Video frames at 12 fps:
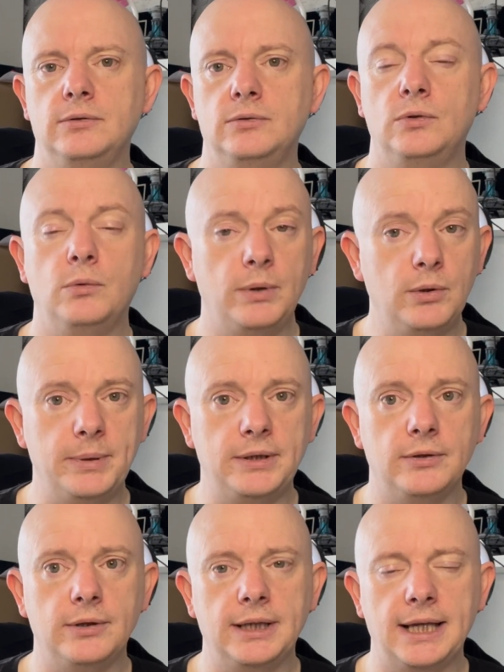or will be
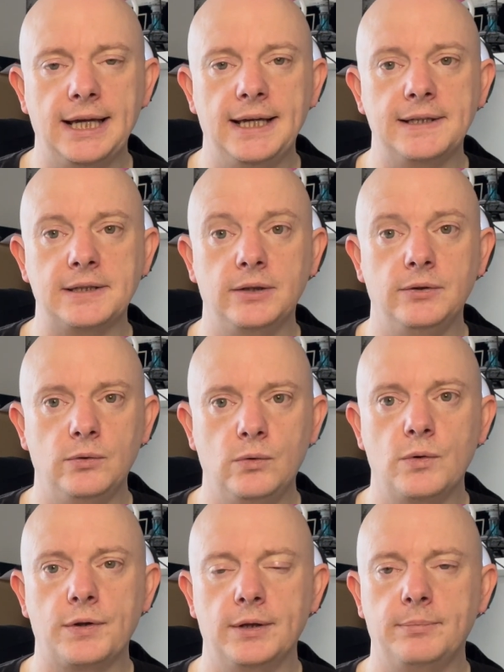doing as an author,